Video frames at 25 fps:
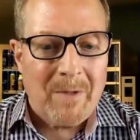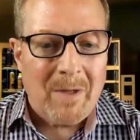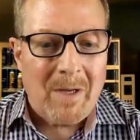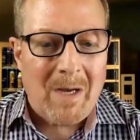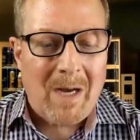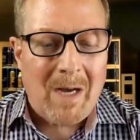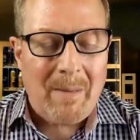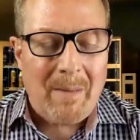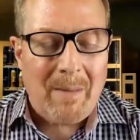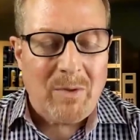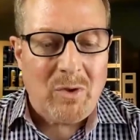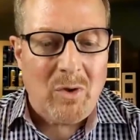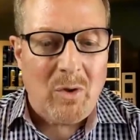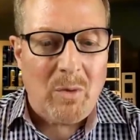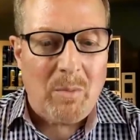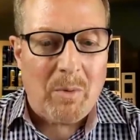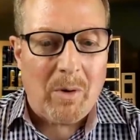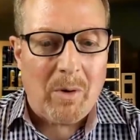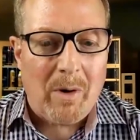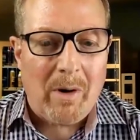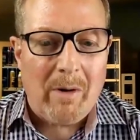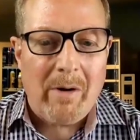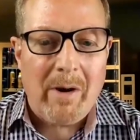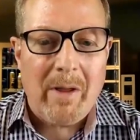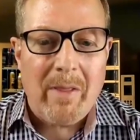I'm super,
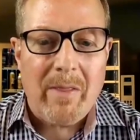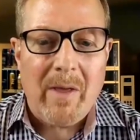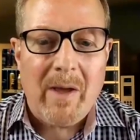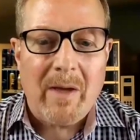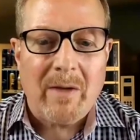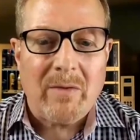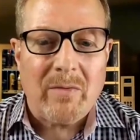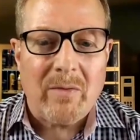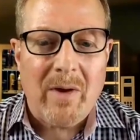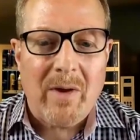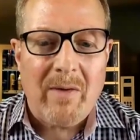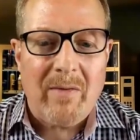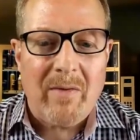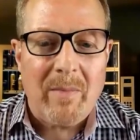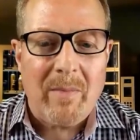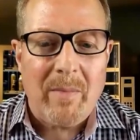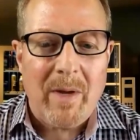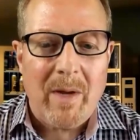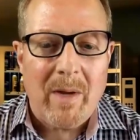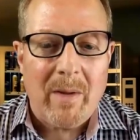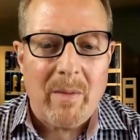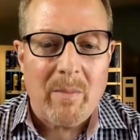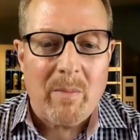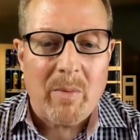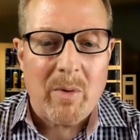Larry. Thanks for having me
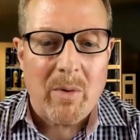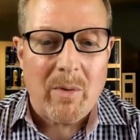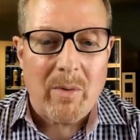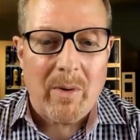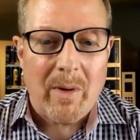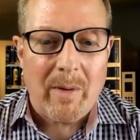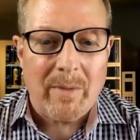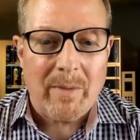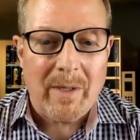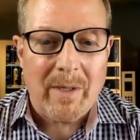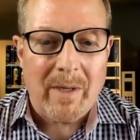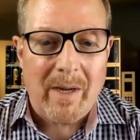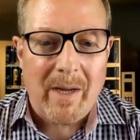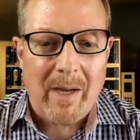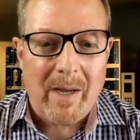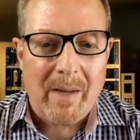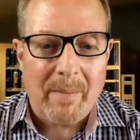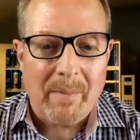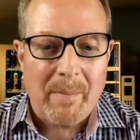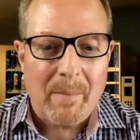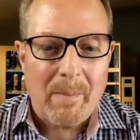on the program today.